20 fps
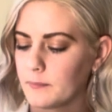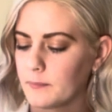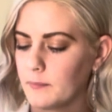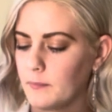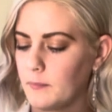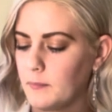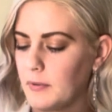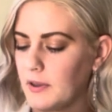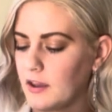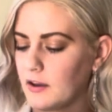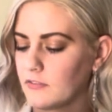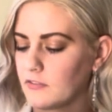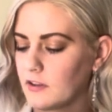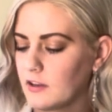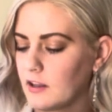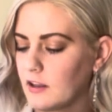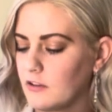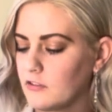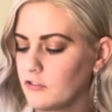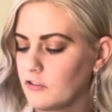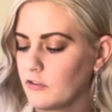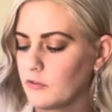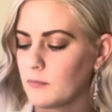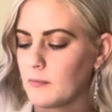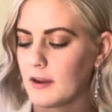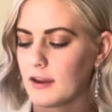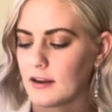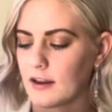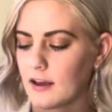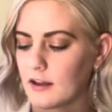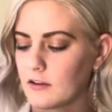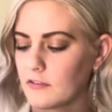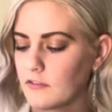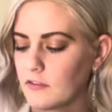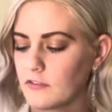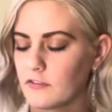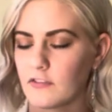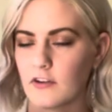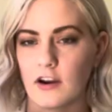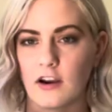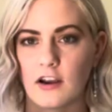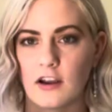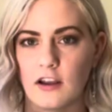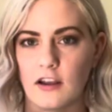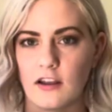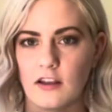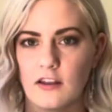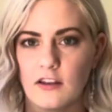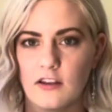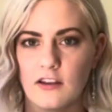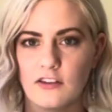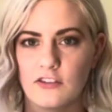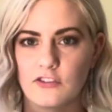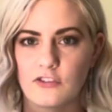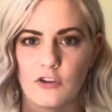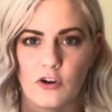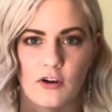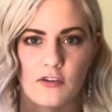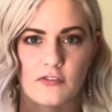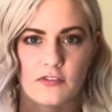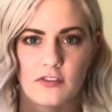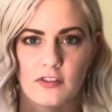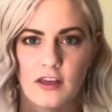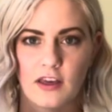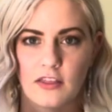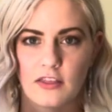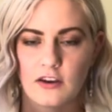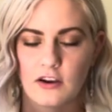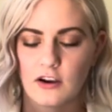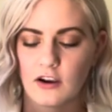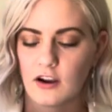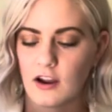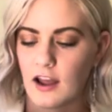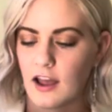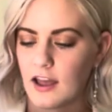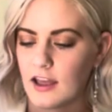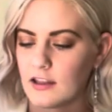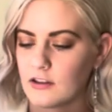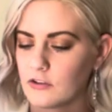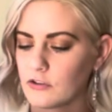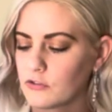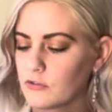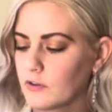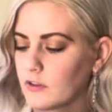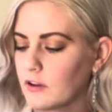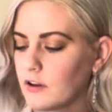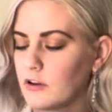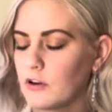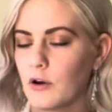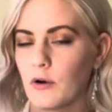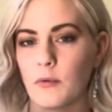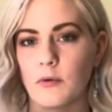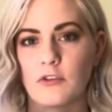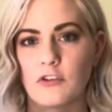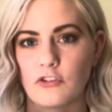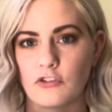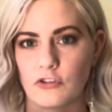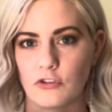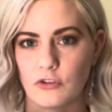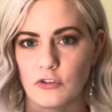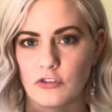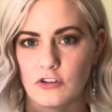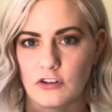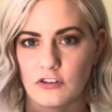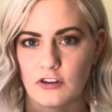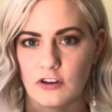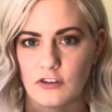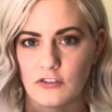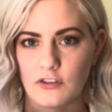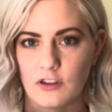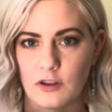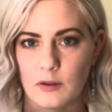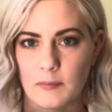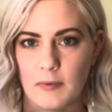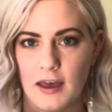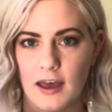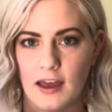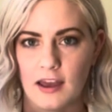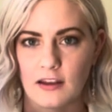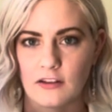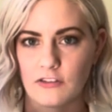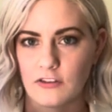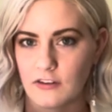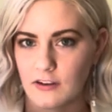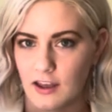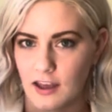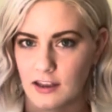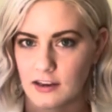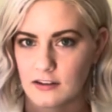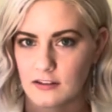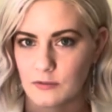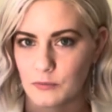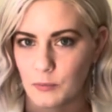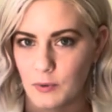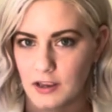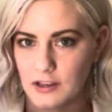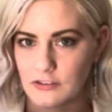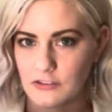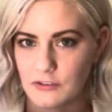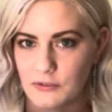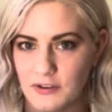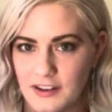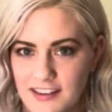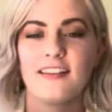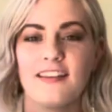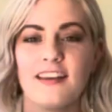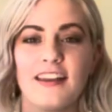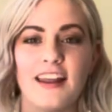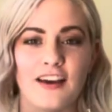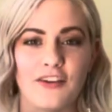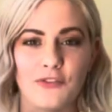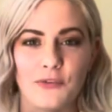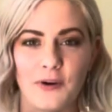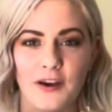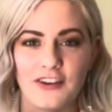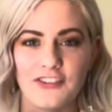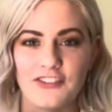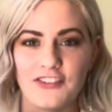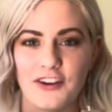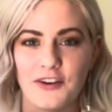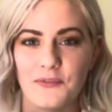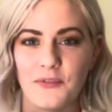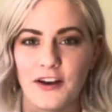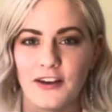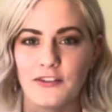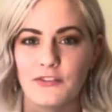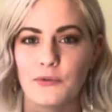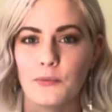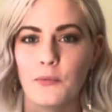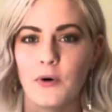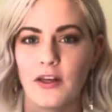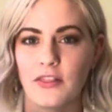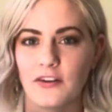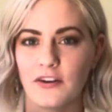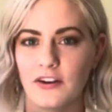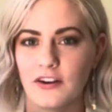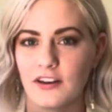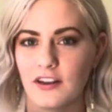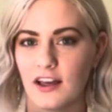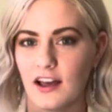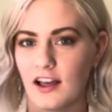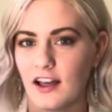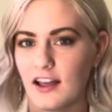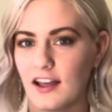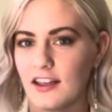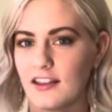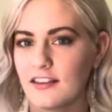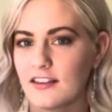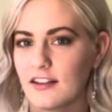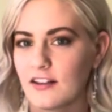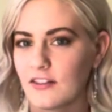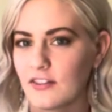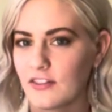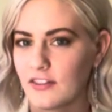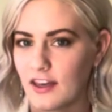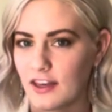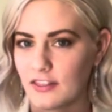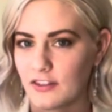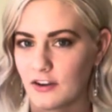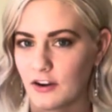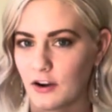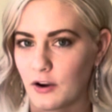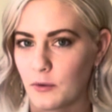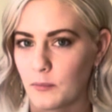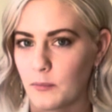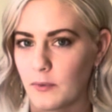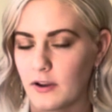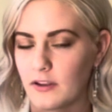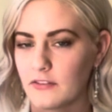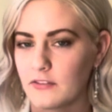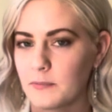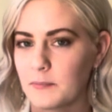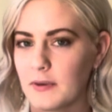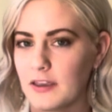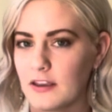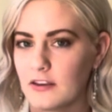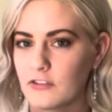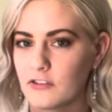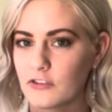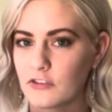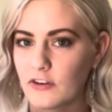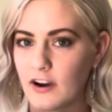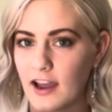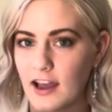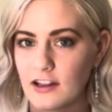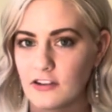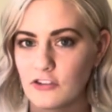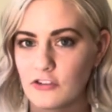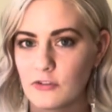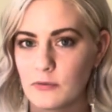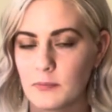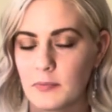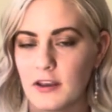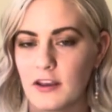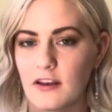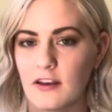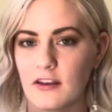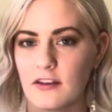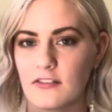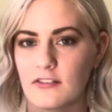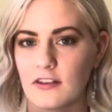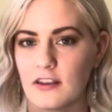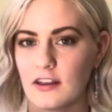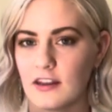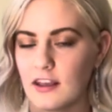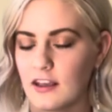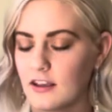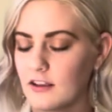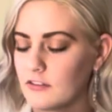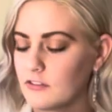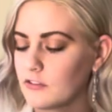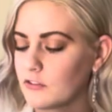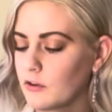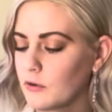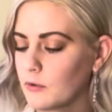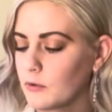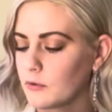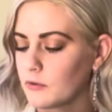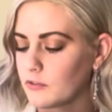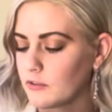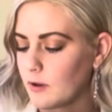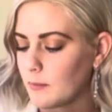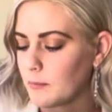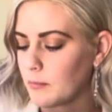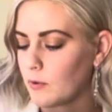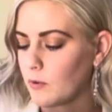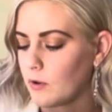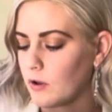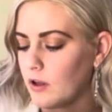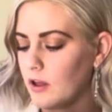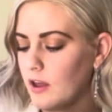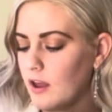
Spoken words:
because it is just made out of a very soft leather, and there's really no additional details on the bag to add weight to it. The next question was whether or not the leather was being scratched because it is so supple.